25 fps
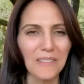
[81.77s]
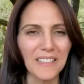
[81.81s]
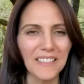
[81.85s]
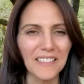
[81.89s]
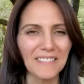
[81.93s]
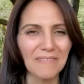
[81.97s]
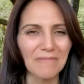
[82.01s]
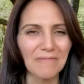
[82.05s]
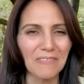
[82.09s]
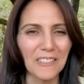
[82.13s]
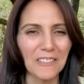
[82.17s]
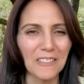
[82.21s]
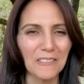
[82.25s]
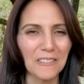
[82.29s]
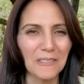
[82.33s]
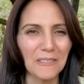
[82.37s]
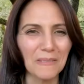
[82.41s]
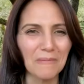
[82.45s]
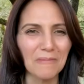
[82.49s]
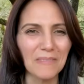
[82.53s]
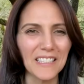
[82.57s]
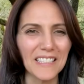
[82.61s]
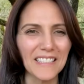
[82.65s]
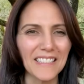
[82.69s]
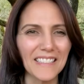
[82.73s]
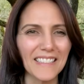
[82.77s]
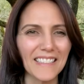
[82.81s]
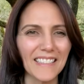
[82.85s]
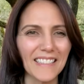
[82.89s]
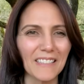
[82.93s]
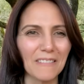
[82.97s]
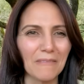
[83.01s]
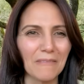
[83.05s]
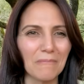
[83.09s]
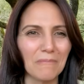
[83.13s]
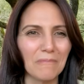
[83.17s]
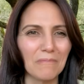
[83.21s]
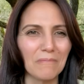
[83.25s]
But welcome, and
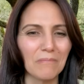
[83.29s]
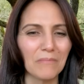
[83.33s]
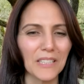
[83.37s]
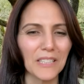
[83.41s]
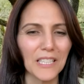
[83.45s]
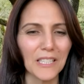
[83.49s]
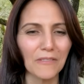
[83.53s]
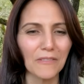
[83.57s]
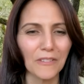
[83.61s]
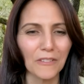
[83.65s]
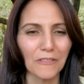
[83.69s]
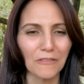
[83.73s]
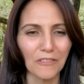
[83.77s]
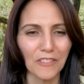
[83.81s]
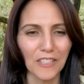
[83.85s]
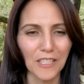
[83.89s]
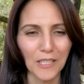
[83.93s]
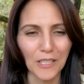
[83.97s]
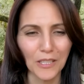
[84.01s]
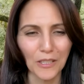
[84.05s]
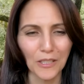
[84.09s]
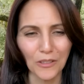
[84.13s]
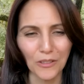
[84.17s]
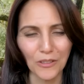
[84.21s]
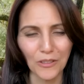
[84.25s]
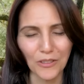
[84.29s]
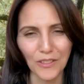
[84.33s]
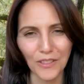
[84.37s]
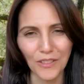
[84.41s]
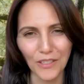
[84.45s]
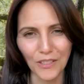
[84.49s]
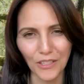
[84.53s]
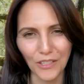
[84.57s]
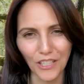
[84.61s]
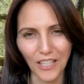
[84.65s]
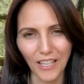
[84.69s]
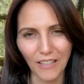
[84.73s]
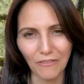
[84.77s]
please feel free to use
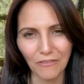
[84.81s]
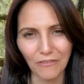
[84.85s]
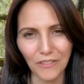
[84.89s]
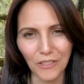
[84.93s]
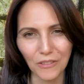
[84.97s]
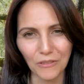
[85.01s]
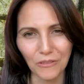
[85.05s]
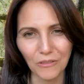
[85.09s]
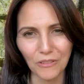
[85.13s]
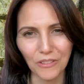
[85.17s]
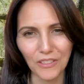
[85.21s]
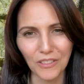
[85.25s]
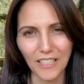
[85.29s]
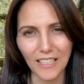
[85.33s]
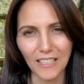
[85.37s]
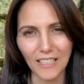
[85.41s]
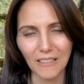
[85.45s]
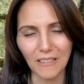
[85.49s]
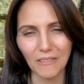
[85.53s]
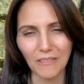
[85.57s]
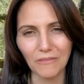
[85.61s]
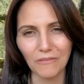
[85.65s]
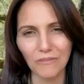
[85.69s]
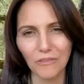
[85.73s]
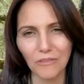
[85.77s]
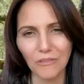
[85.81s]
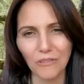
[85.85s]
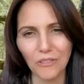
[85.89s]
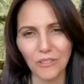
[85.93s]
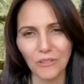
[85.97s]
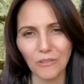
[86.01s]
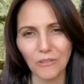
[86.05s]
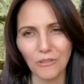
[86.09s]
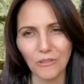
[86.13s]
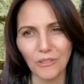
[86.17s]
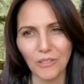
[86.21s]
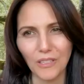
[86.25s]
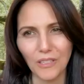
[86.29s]
the chat field
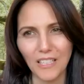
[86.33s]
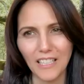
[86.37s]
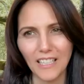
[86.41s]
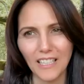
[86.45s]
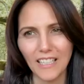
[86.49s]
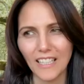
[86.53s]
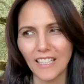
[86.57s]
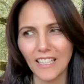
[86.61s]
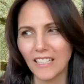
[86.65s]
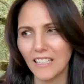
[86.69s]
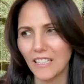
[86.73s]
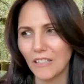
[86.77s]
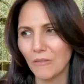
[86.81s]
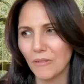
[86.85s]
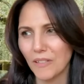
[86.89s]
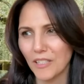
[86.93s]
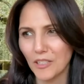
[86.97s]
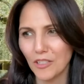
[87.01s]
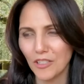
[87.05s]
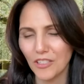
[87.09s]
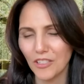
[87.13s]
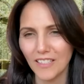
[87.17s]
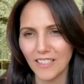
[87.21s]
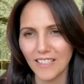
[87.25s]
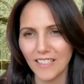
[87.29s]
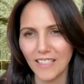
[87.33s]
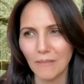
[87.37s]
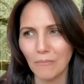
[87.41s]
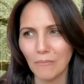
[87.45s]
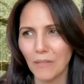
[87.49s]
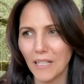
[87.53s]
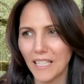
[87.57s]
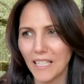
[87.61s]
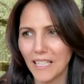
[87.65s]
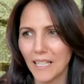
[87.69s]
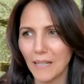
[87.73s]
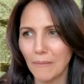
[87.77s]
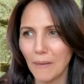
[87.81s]
for any questions that
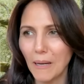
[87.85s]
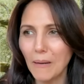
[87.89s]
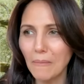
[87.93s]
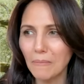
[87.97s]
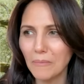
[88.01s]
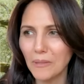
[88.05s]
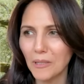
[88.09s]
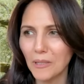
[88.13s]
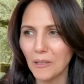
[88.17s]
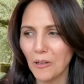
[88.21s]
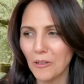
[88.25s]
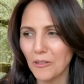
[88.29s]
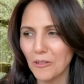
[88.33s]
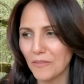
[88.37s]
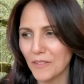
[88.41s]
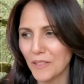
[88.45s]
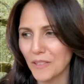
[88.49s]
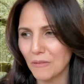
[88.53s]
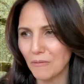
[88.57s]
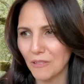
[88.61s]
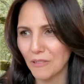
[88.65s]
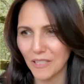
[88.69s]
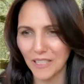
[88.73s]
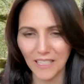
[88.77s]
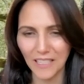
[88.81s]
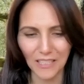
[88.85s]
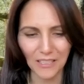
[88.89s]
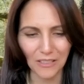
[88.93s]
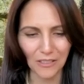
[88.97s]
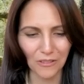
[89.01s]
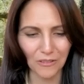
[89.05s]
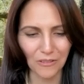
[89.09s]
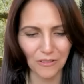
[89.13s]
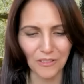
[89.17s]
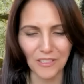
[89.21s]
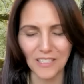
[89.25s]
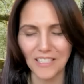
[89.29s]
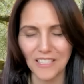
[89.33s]
might come up. But hopefully, what I can
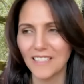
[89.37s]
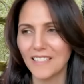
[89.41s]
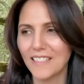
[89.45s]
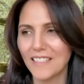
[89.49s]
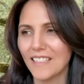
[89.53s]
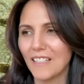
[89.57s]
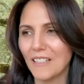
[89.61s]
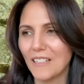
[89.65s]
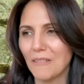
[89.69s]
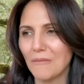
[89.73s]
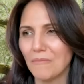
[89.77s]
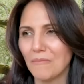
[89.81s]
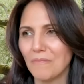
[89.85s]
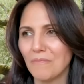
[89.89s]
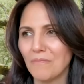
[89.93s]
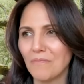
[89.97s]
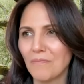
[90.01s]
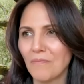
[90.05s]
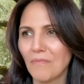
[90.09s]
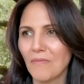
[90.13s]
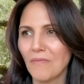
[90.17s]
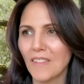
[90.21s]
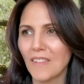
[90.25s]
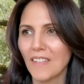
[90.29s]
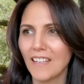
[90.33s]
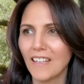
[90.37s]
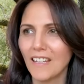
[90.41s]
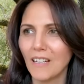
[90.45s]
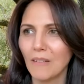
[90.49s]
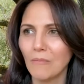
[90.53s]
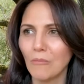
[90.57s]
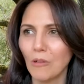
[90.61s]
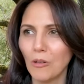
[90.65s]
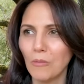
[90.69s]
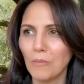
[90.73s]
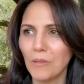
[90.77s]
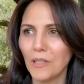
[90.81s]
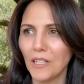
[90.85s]
do is I'm
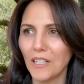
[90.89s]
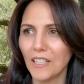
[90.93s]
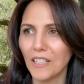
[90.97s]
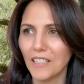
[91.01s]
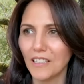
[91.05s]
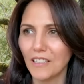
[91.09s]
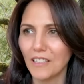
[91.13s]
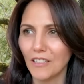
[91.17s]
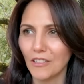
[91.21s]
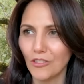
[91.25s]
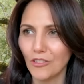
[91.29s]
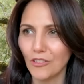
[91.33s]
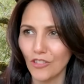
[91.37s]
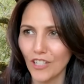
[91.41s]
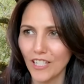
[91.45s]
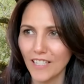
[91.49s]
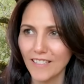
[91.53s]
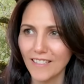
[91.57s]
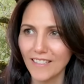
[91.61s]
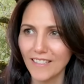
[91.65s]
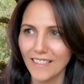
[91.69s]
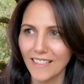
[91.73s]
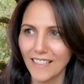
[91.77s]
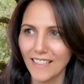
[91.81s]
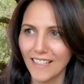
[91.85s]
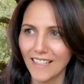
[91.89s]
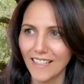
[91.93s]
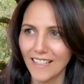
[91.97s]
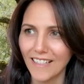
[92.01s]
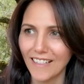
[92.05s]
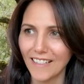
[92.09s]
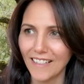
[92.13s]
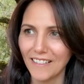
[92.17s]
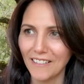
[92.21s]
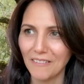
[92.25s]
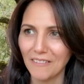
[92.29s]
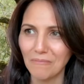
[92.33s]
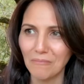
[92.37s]
hoping I can address
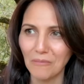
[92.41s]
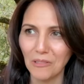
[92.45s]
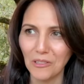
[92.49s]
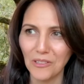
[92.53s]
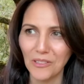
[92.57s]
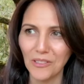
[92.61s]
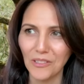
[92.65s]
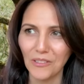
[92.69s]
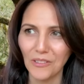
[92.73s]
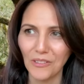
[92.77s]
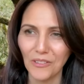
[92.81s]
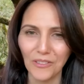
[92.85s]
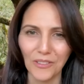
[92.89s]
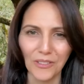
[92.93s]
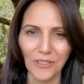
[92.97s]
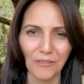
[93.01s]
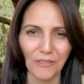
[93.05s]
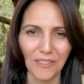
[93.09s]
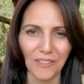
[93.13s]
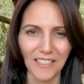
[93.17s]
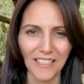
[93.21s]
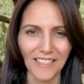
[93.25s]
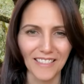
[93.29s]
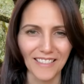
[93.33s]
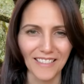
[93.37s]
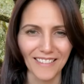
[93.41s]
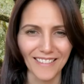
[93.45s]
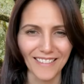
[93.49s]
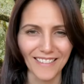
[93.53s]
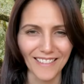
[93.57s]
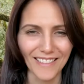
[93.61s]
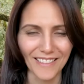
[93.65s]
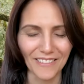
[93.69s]
most of those questions.